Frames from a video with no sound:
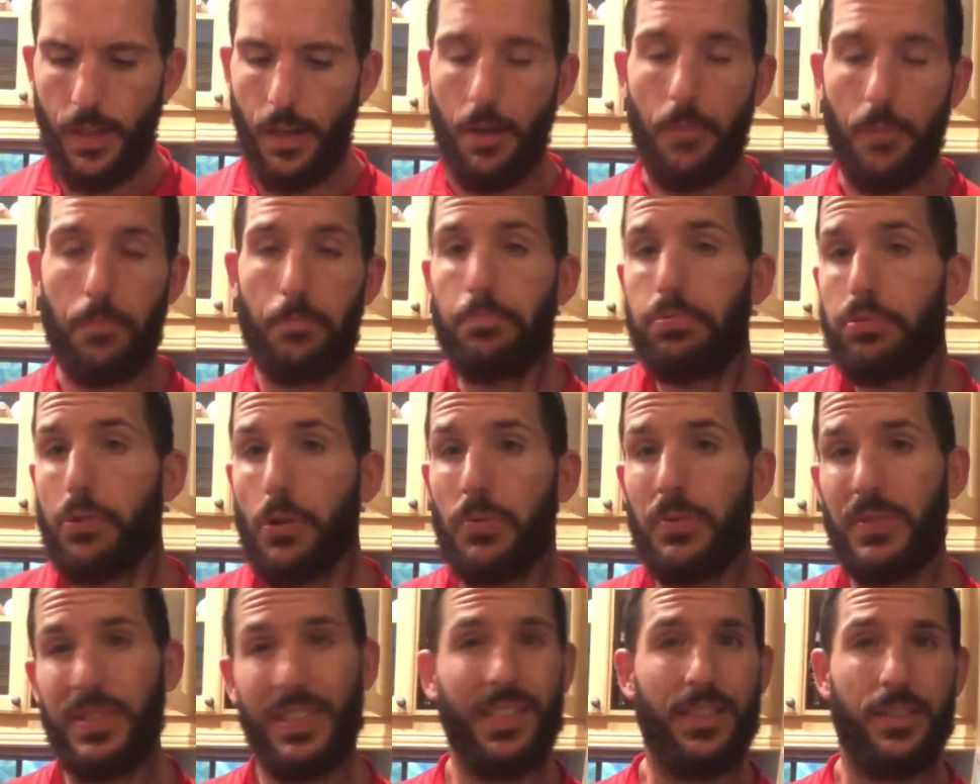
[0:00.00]
a
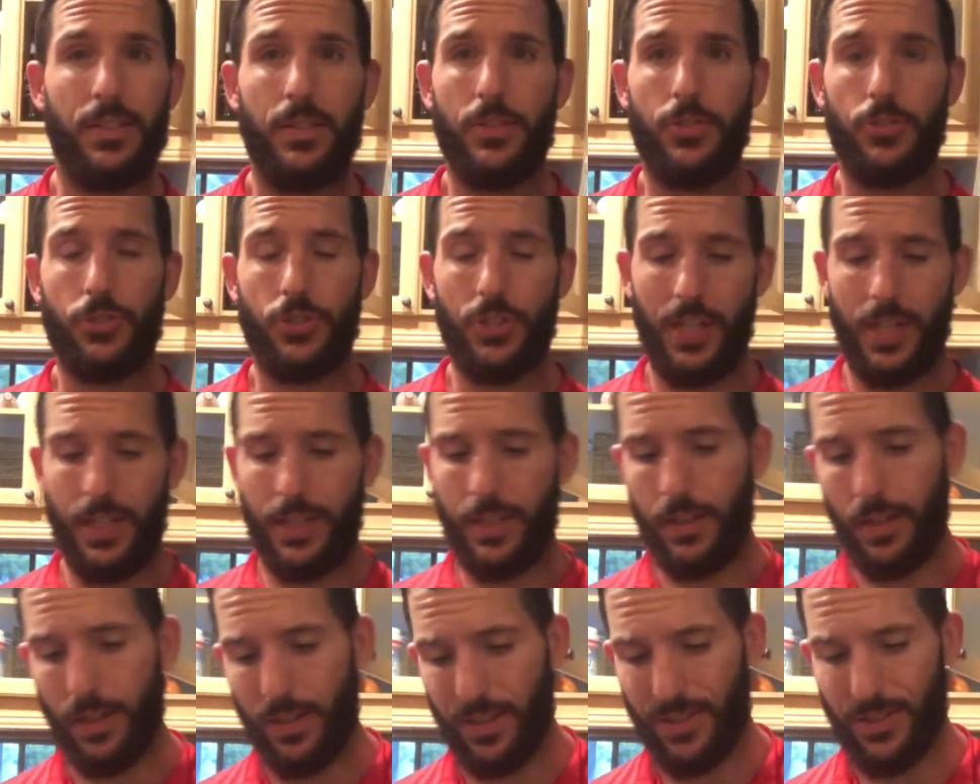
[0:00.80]
protein
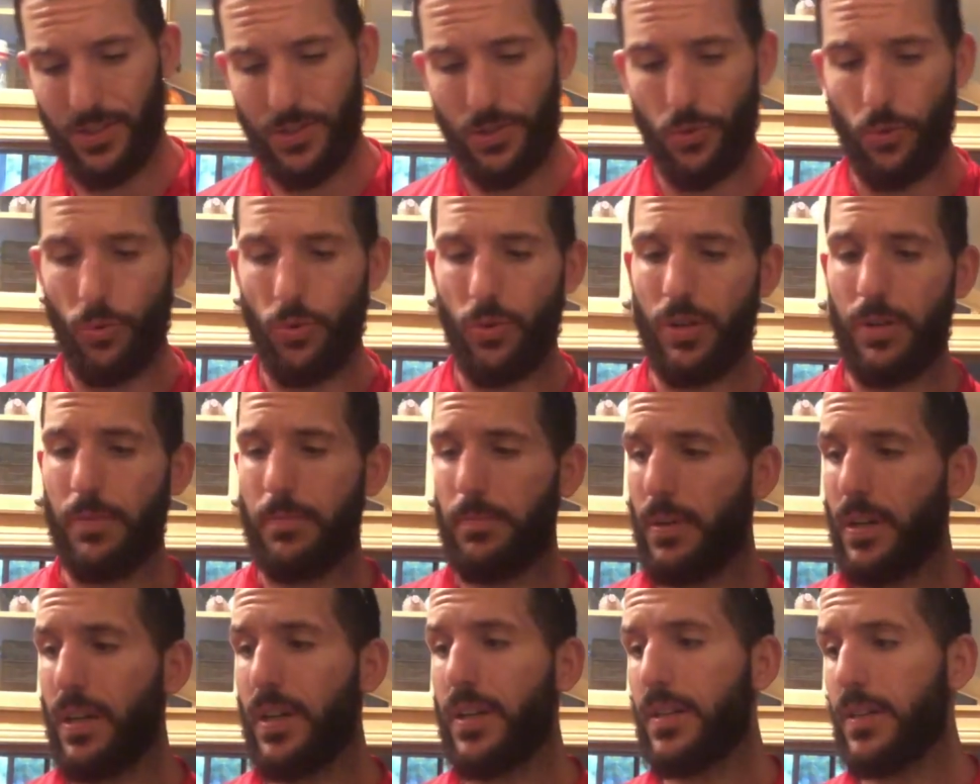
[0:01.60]
shake connoisseur,
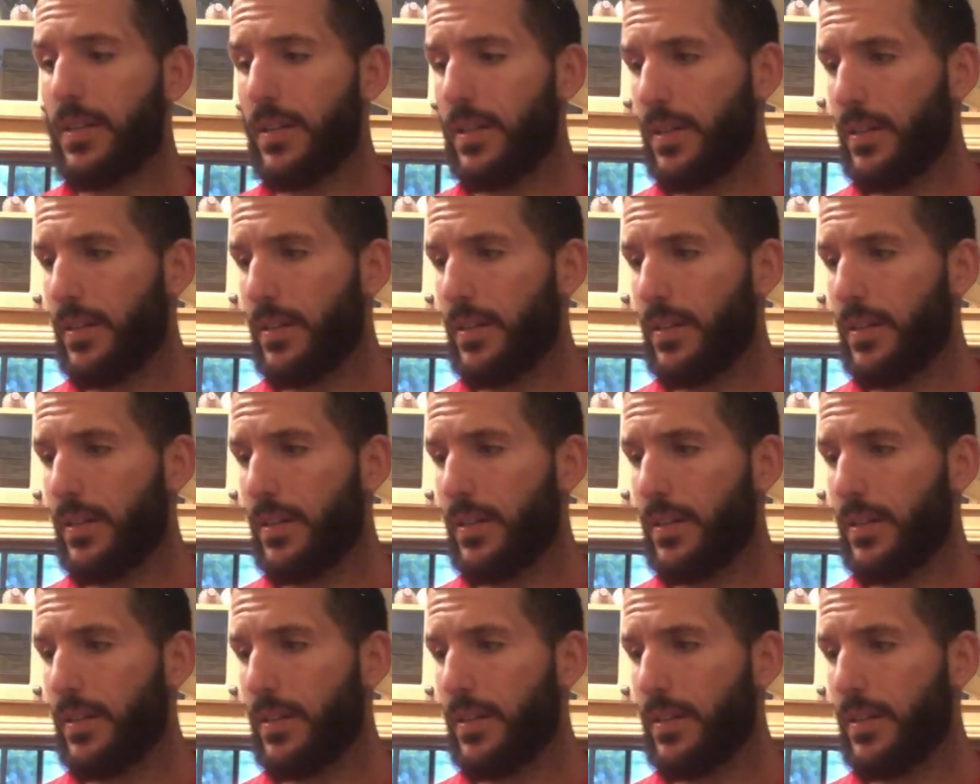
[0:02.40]
but